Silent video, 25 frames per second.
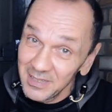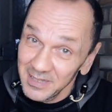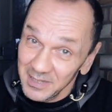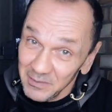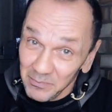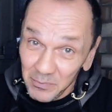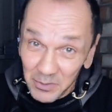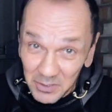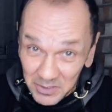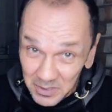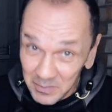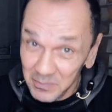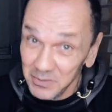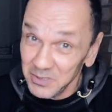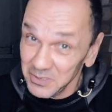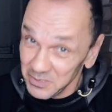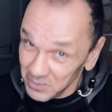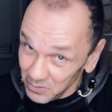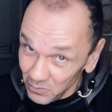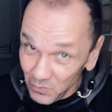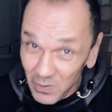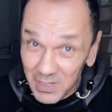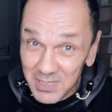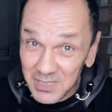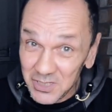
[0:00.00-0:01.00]
the body puts
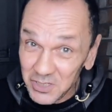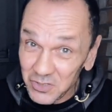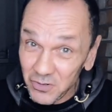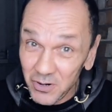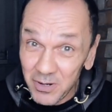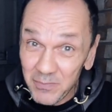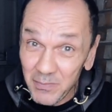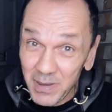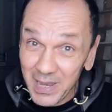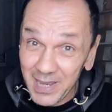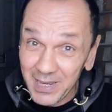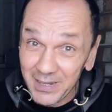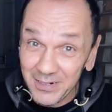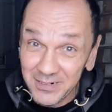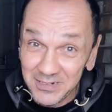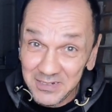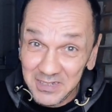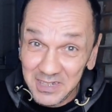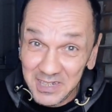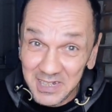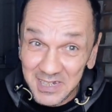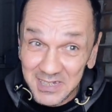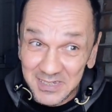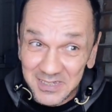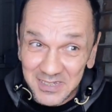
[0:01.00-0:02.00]
the weight straight back on
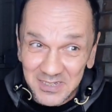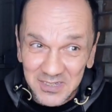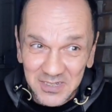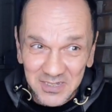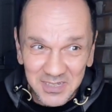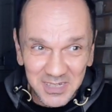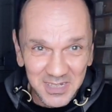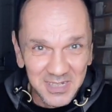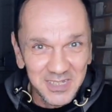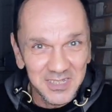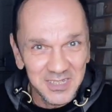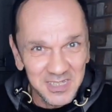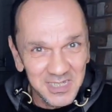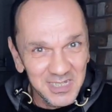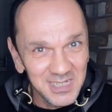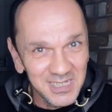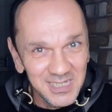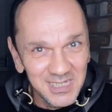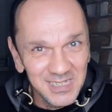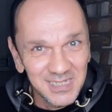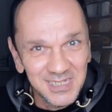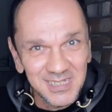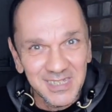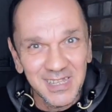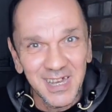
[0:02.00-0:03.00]
again, doesn't it? Because it
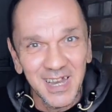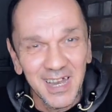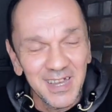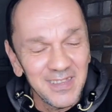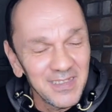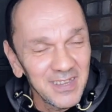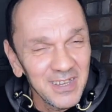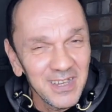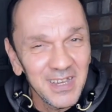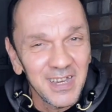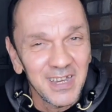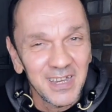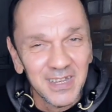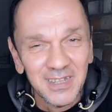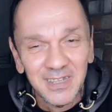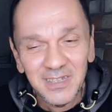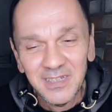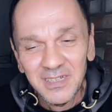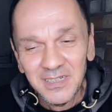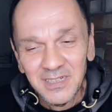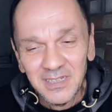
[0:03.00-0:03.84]
needs that there.